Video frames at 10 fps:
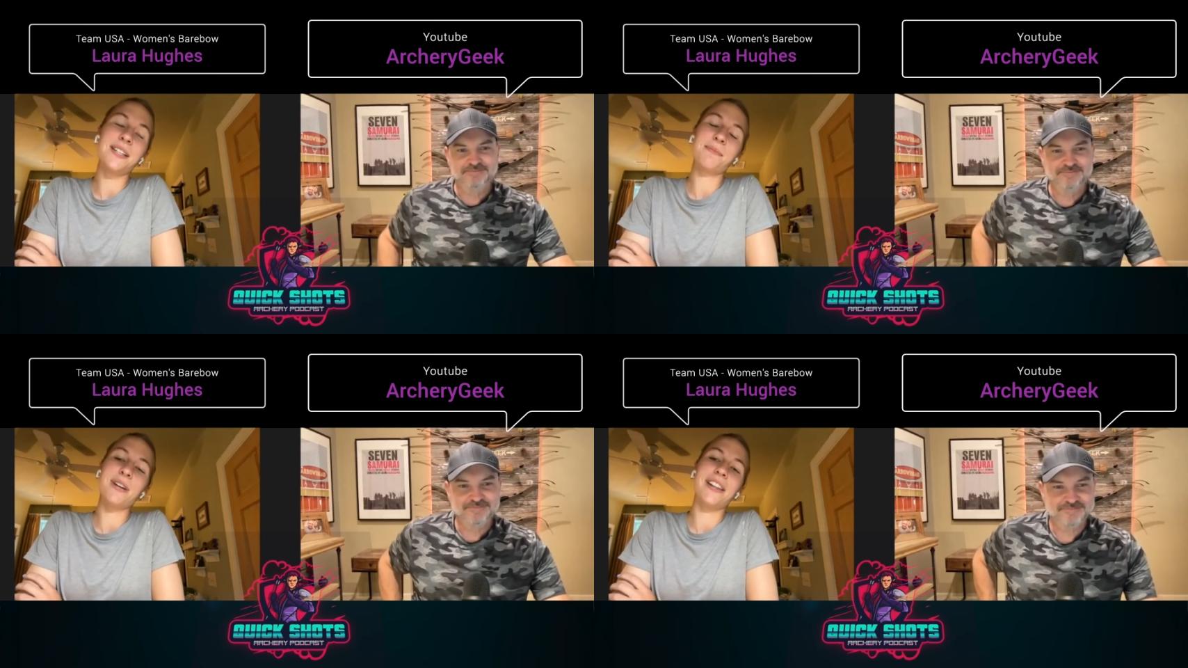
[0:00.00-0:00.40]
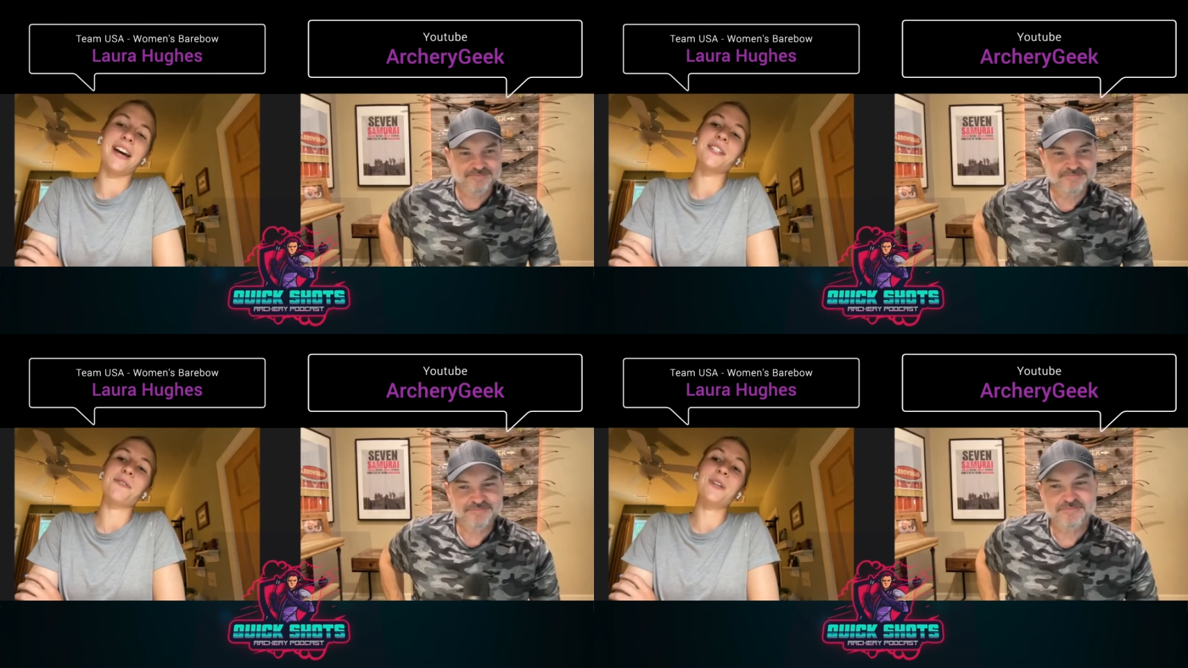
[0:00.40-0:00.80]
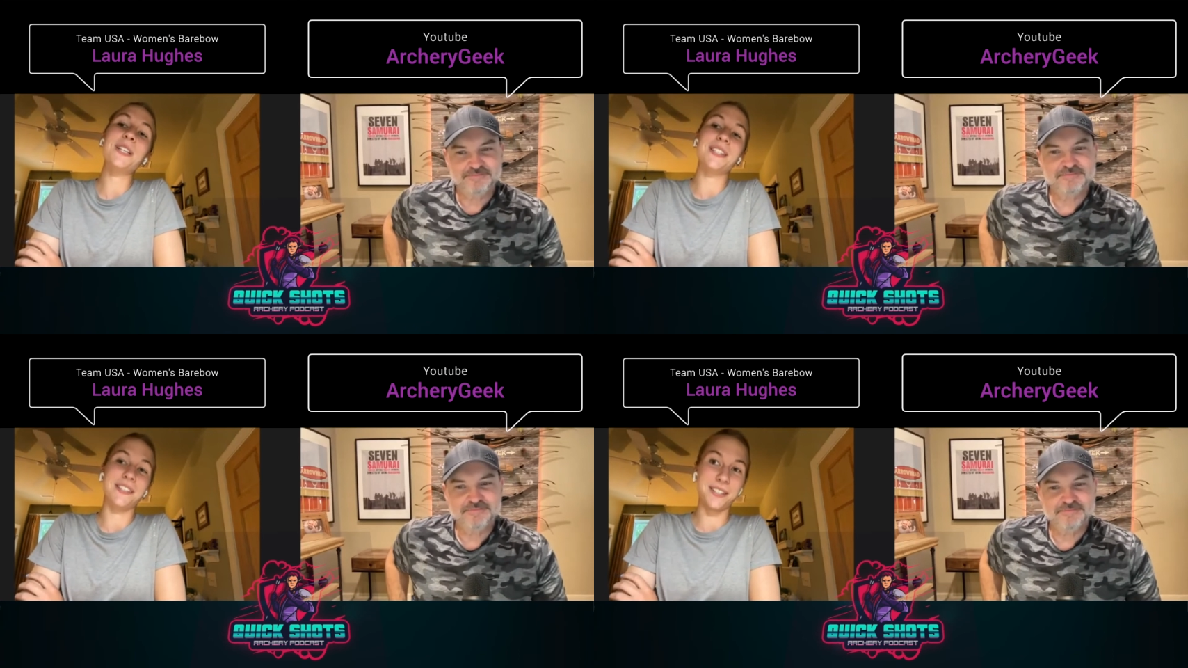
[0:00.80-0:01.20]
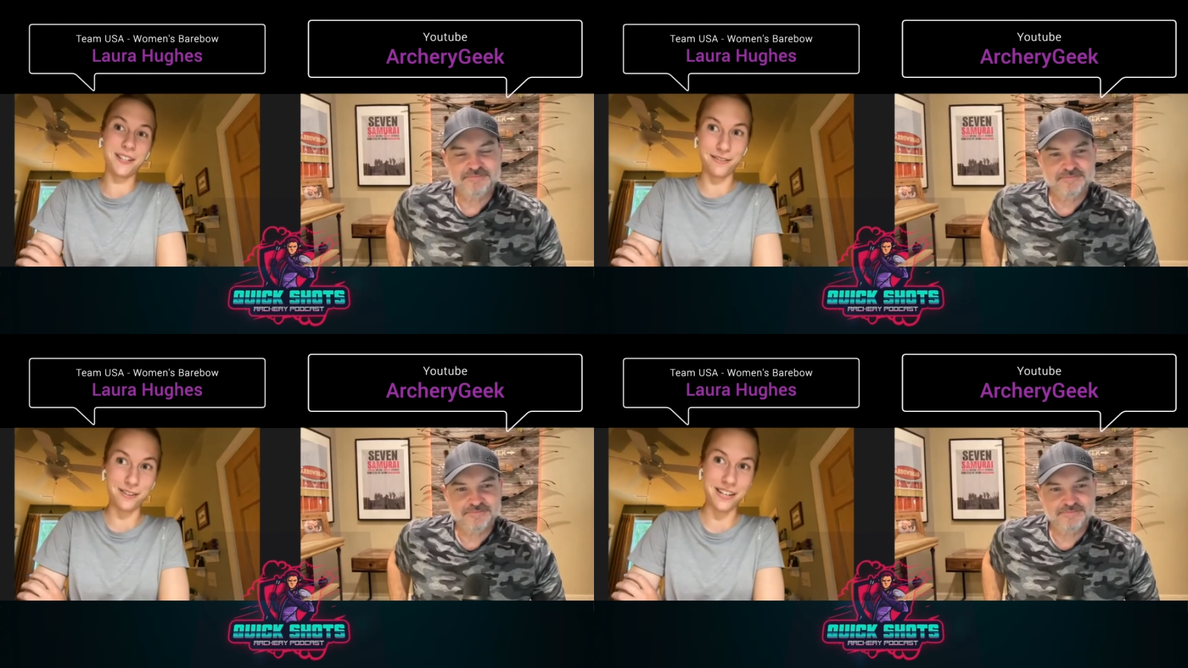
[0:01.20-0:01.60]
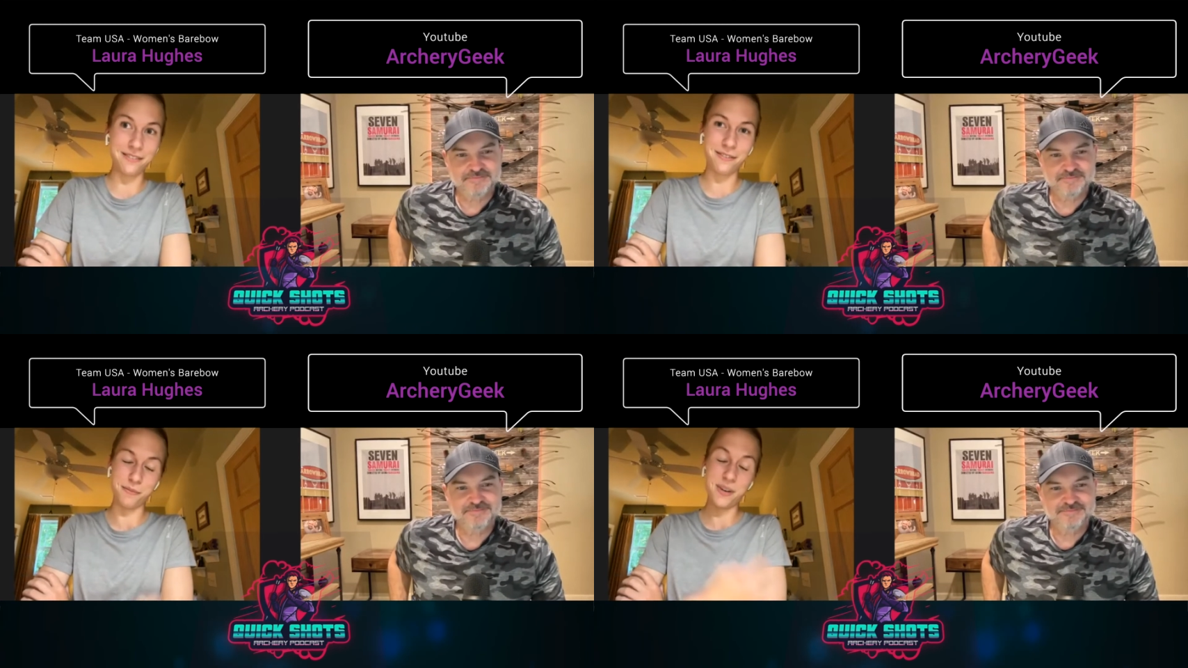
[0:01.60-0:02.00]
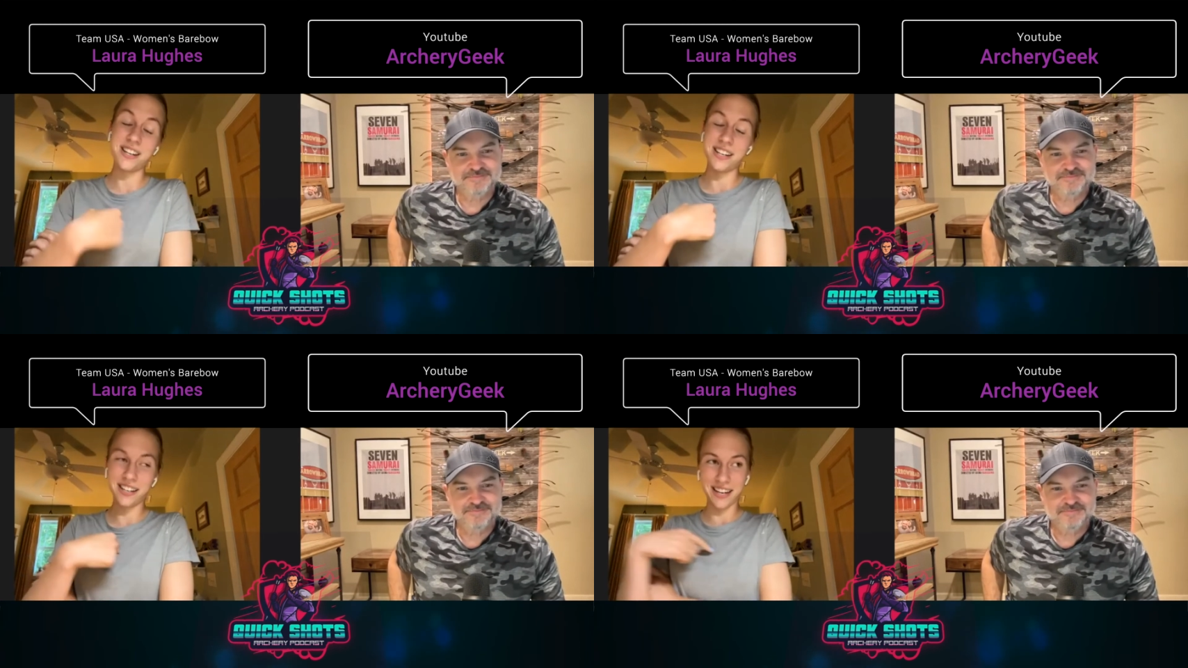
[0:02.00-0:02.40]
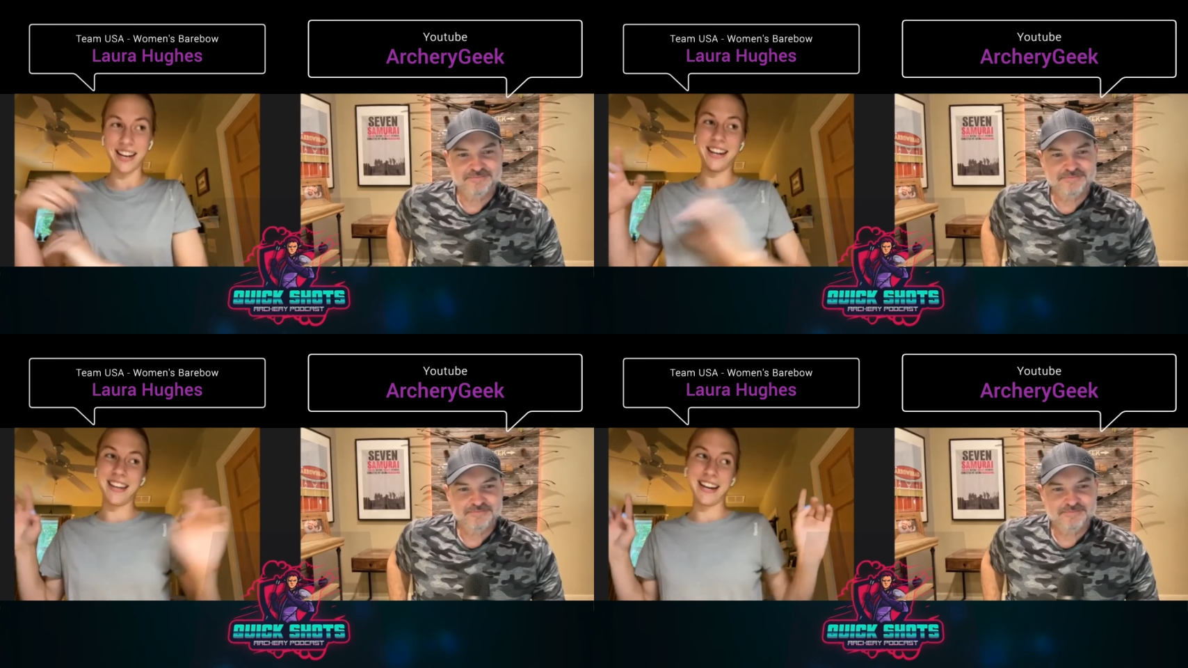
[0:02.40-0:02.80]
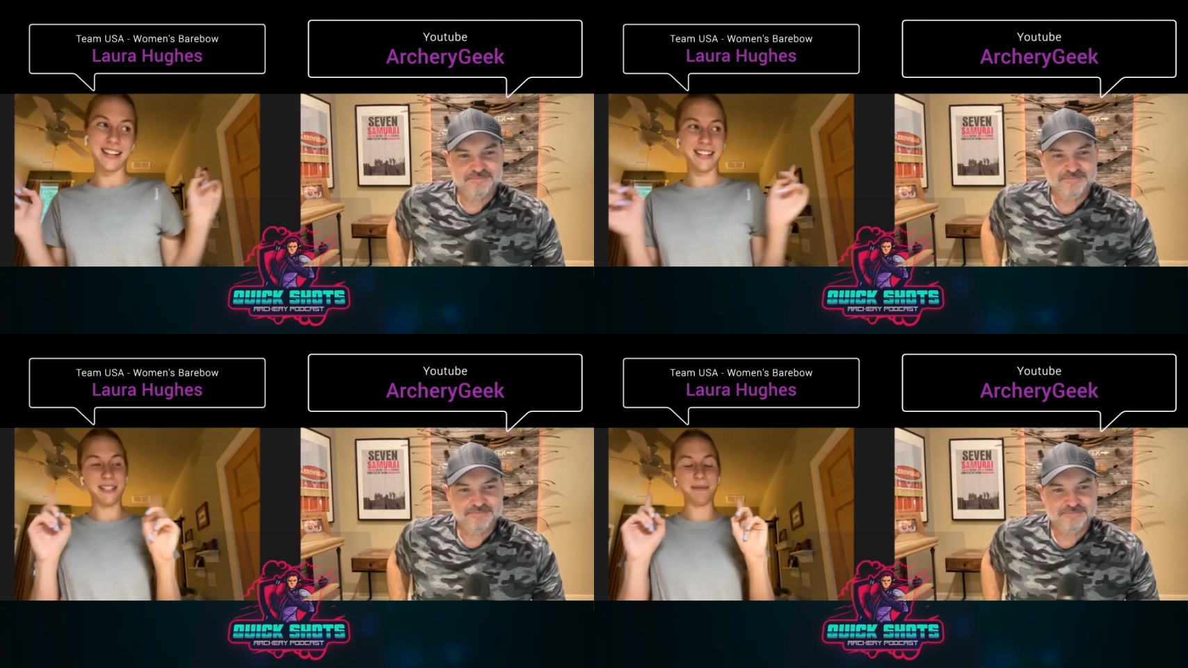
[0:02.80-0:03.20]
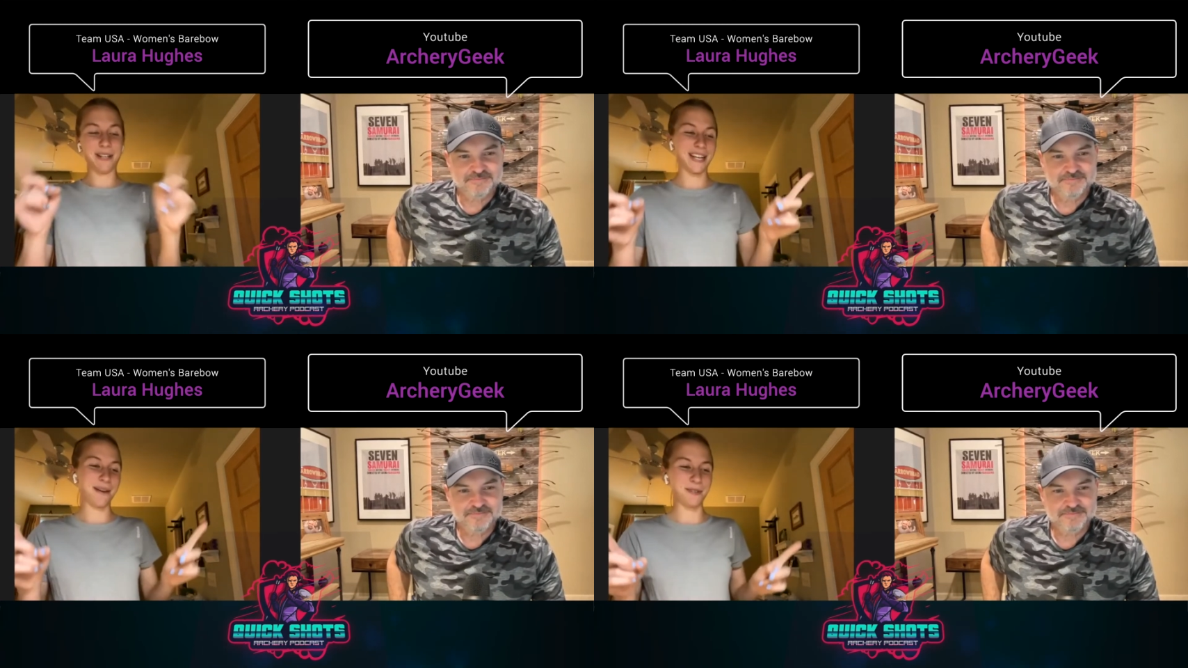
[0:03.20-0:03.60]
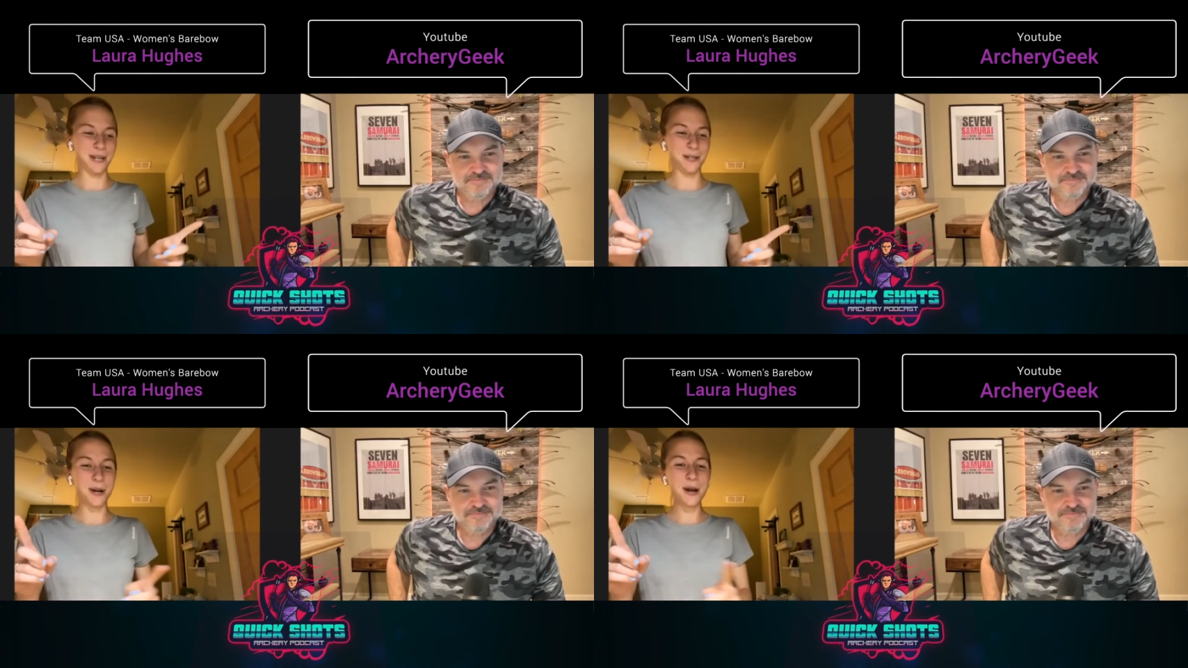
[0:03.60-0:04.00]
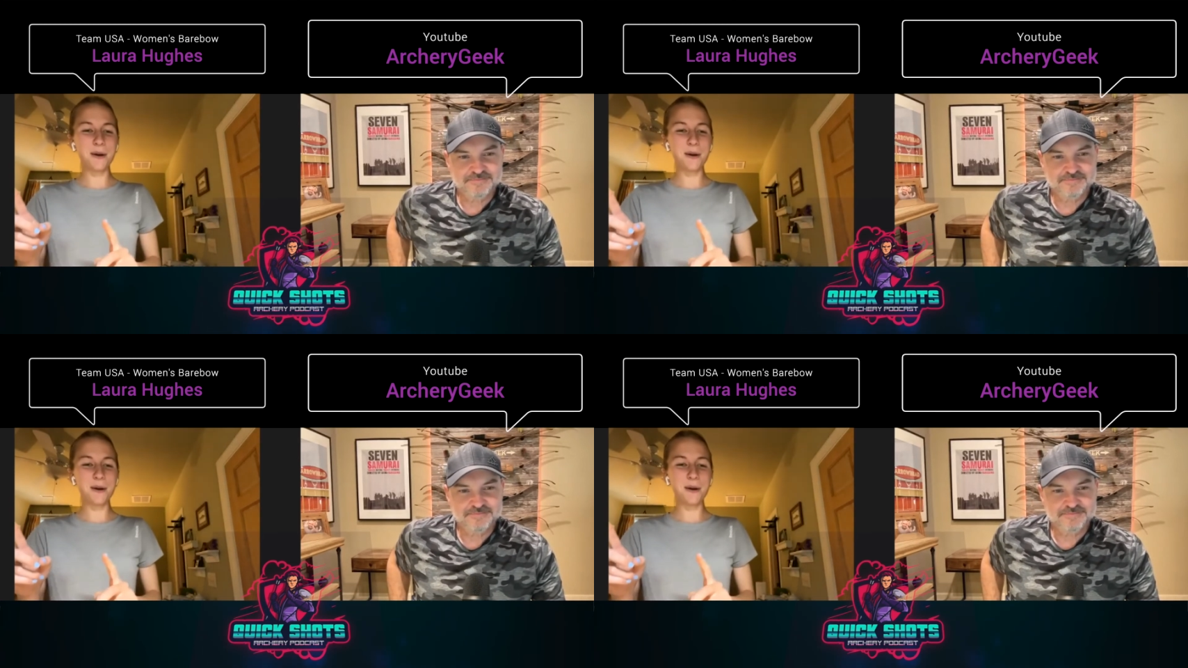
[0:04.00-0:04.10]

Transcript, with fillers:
Speaker 1: has been, that's a recent discovery for me, and that has been a game changer.